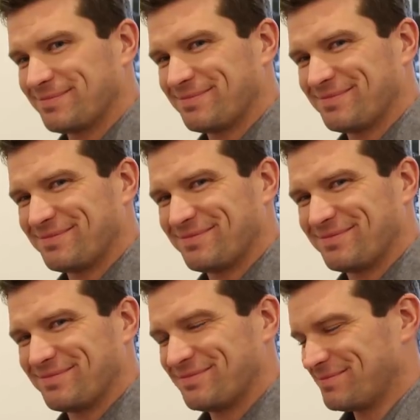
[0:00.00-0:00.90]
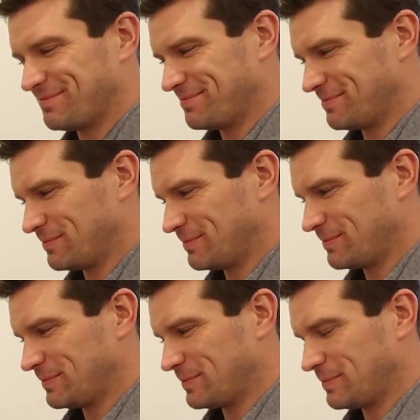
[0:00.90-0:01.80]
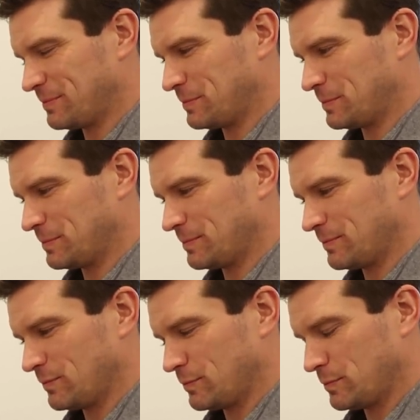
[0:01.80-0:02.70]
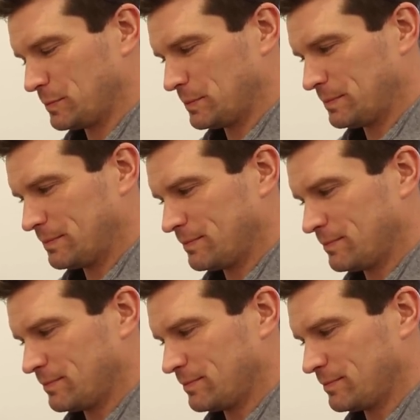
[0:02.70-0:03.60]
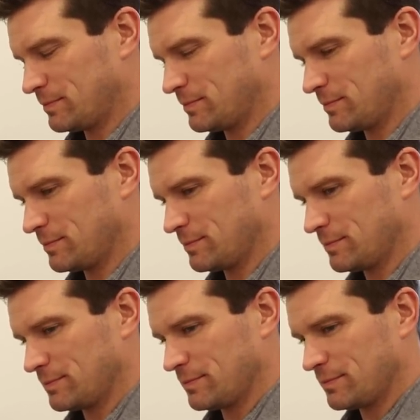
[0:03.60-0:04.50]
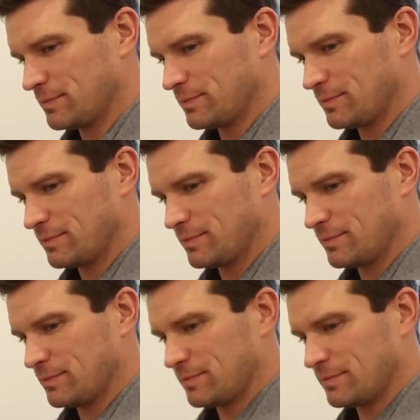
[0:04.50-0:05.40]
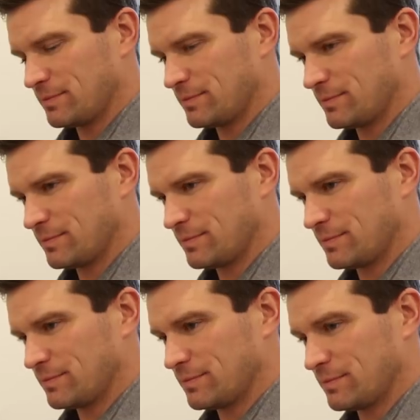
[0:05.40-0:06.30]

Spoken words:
[no speech]